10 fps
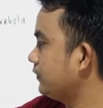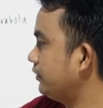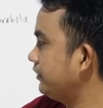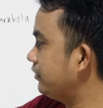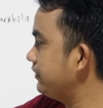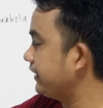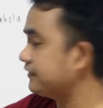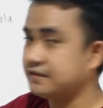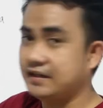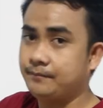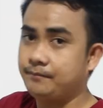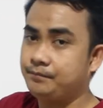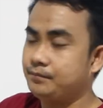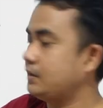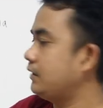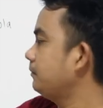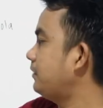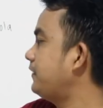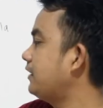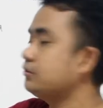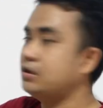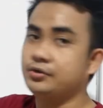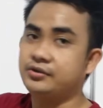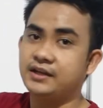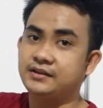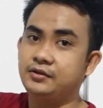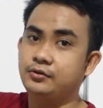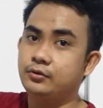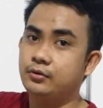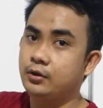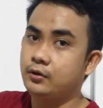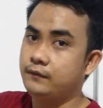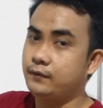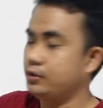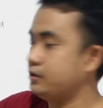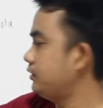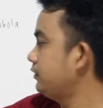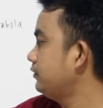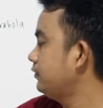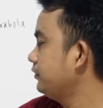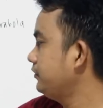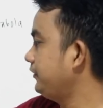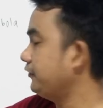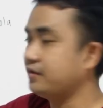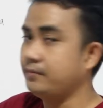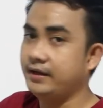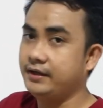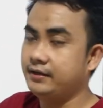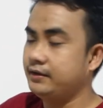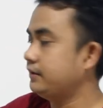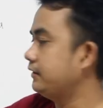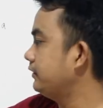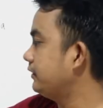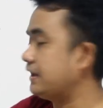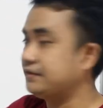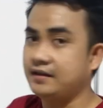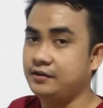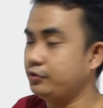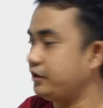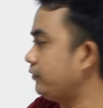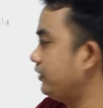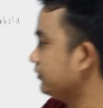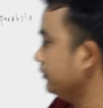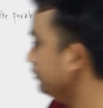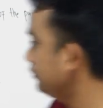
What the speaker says: on our next step, pa-factor out natin yung 4 dito sa may right side ng equation.